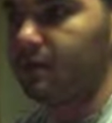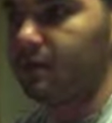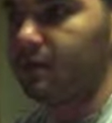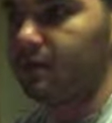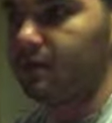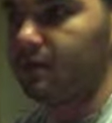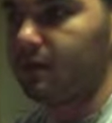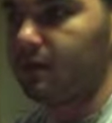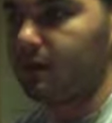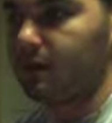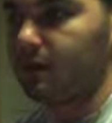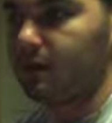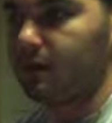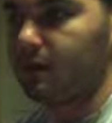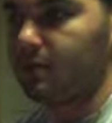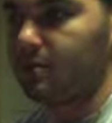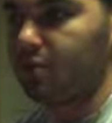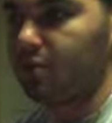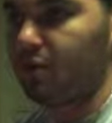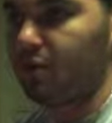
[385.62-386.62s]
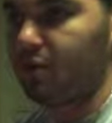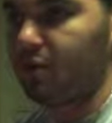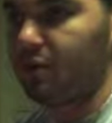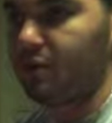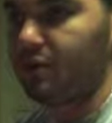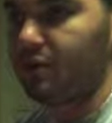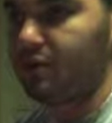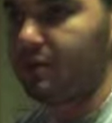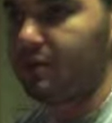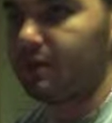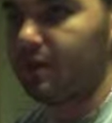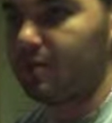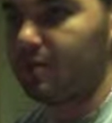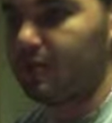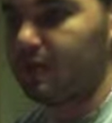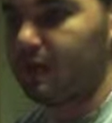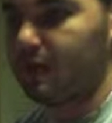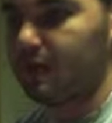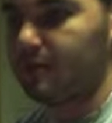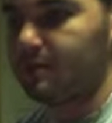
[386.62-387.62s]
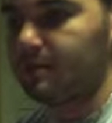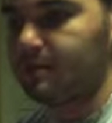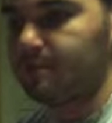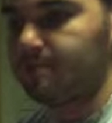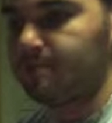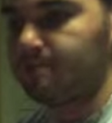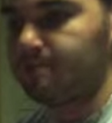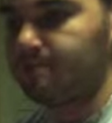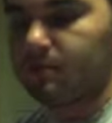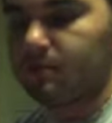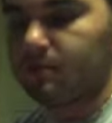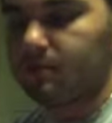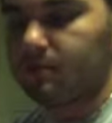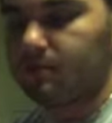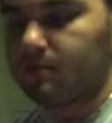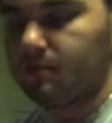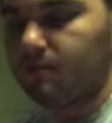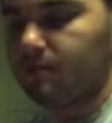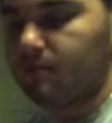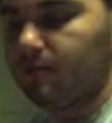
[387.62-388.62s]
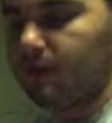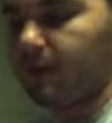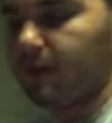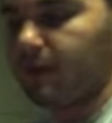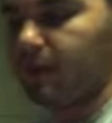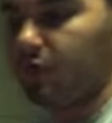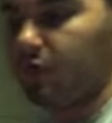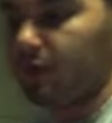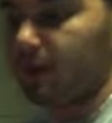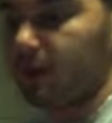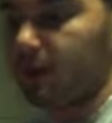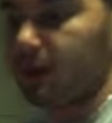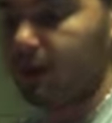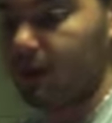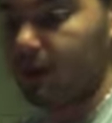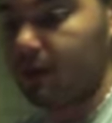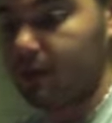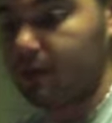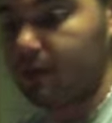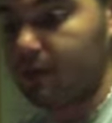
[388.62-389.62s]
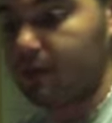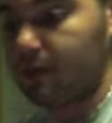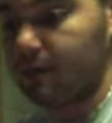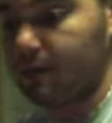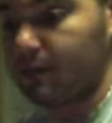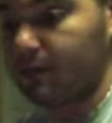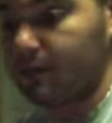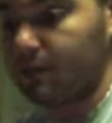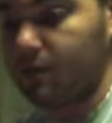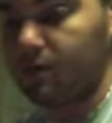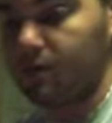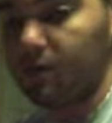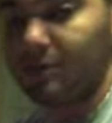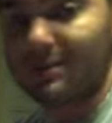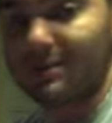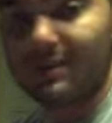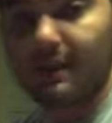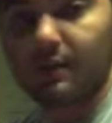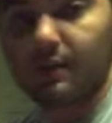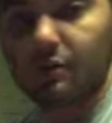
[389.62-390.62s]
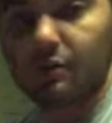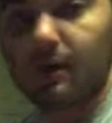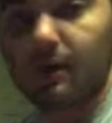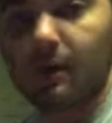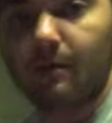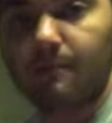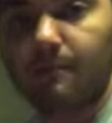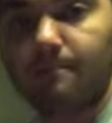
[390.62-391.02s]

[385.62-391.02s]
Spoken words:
to let his blood pressure stabilize, and then we're going to do a second trial.